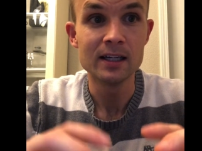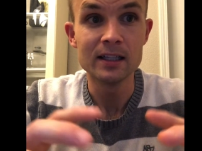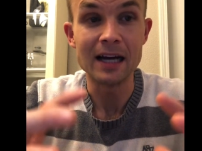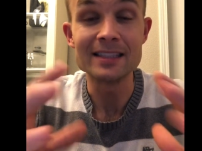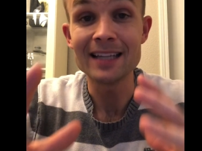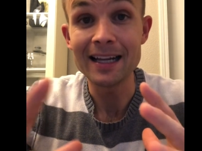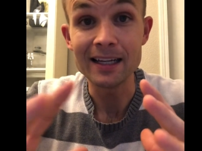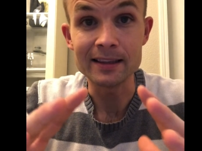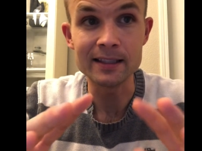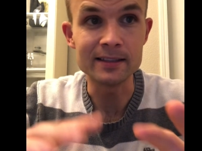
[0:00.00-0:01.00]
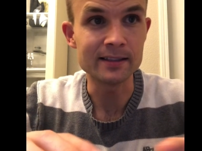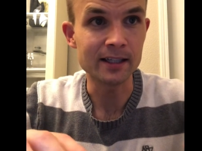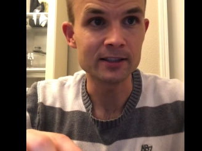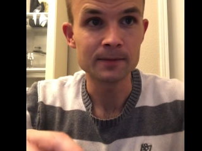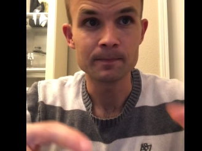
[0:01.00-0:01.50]
I just highlight these
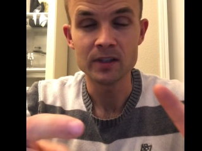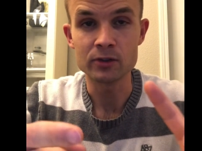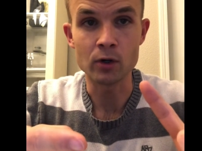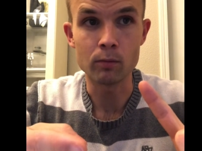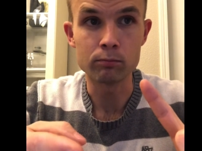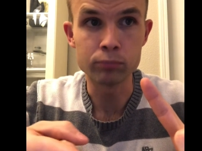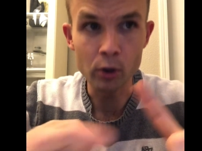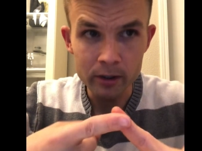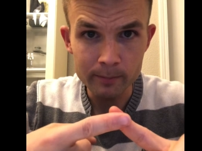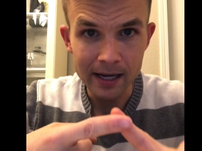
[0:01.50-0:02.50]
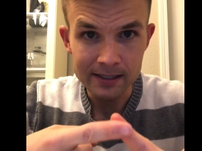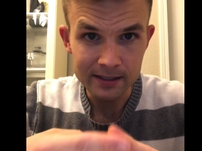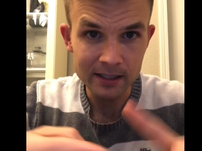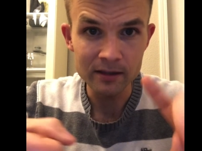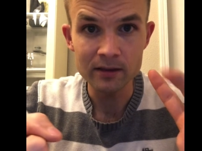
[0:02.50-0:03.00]
six. So broken and bad
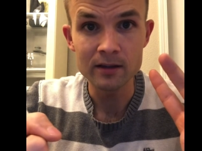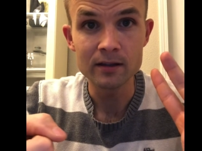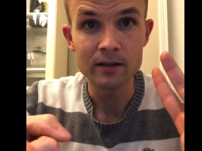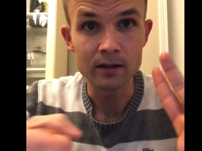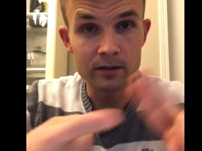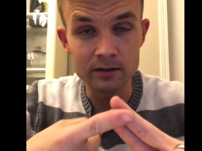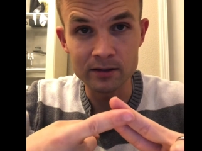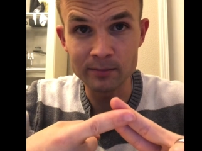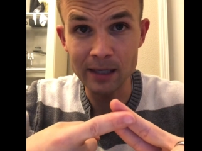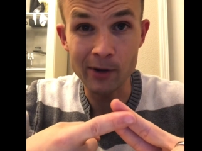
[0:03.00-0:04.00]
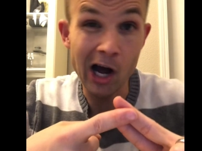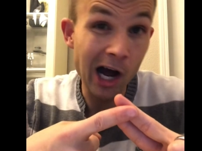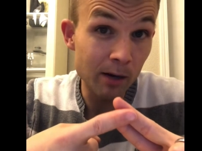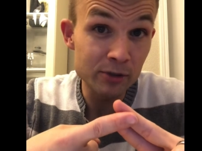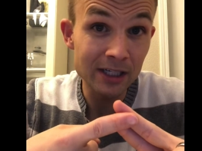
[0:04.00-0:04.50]
teeth, some type of
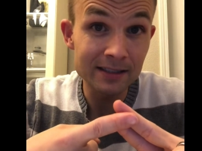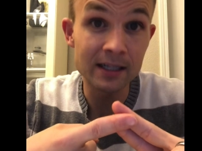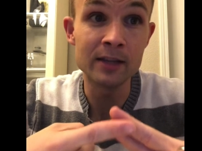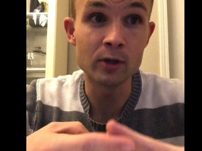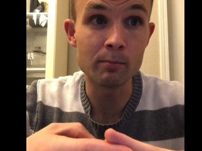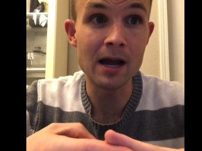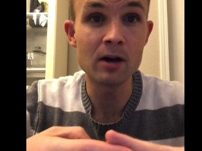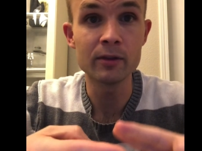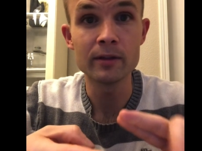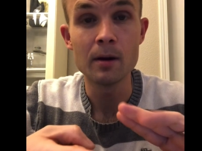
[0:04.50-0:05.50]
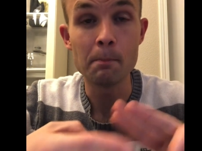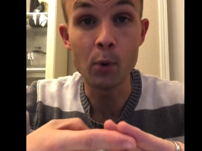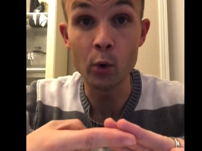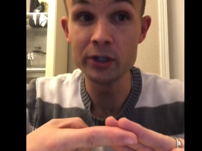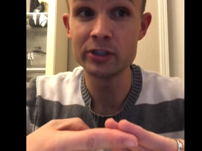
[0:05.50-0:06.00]
object in their mouth,
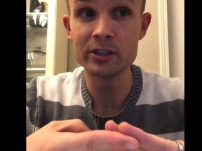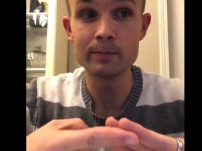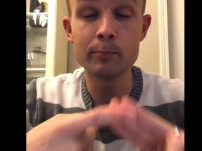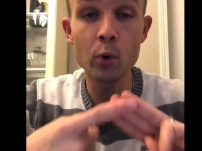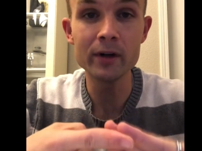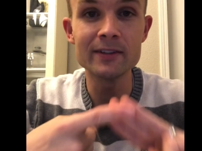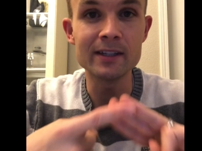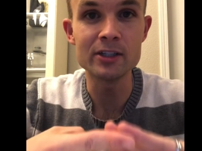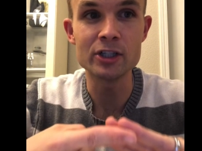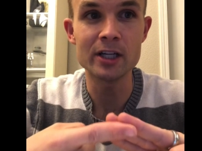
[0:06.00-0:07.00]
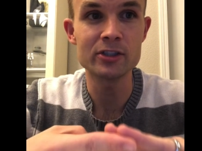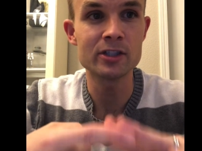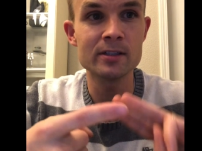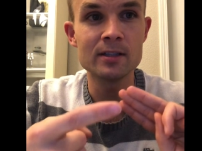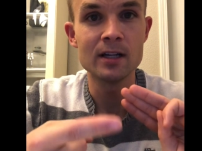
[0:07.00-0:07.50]
poison, poison ingestion,